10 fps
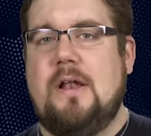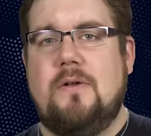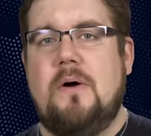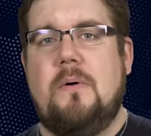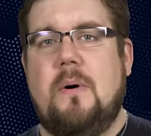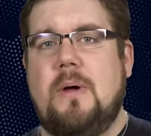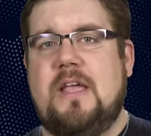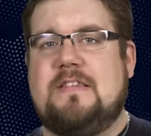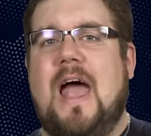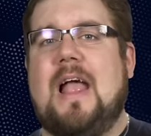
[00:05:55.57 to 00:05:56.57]
I don't know
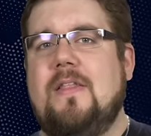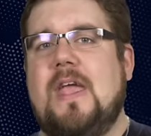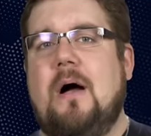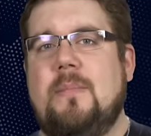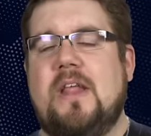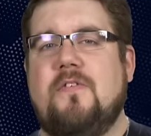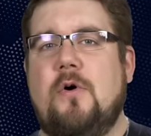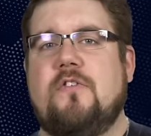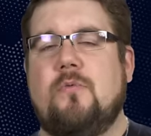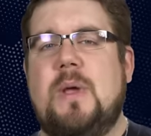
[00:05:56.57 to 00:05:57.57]
exactly how many
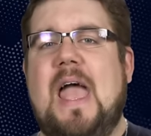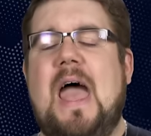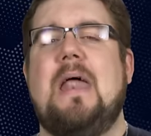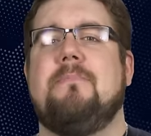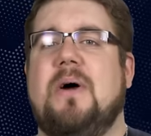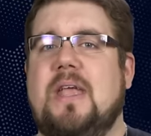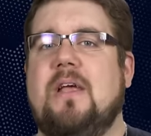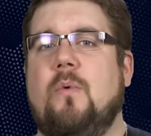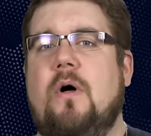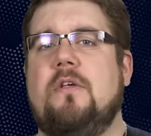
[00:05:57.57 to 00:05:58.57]
votes we had, but
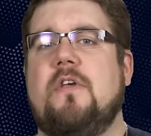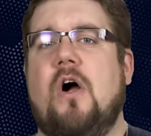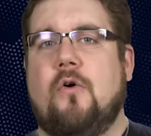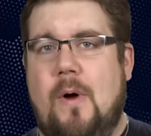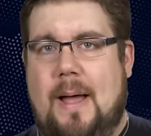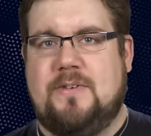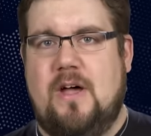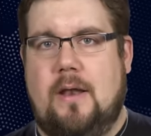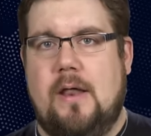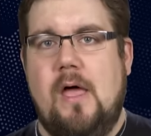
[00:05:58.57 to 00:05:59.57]
it was a crap
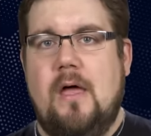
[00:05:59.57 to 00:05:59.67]
ton.